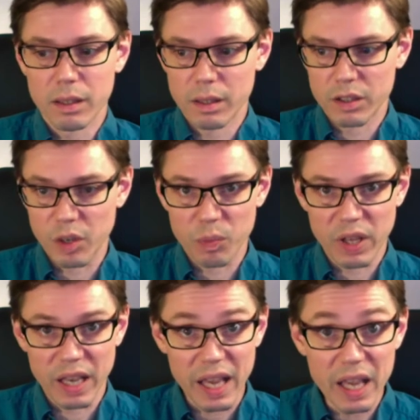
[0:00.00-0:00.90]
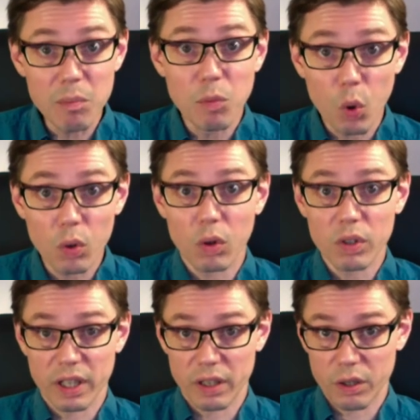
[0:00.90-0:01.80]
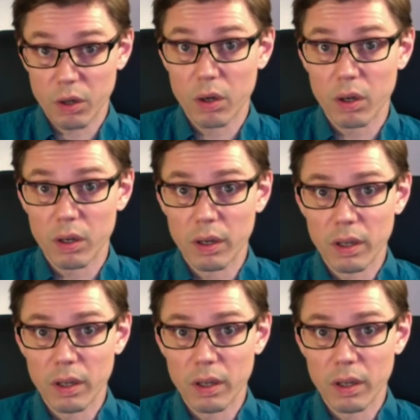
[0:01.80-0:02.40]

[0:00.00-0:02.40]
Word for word: something immoral can occur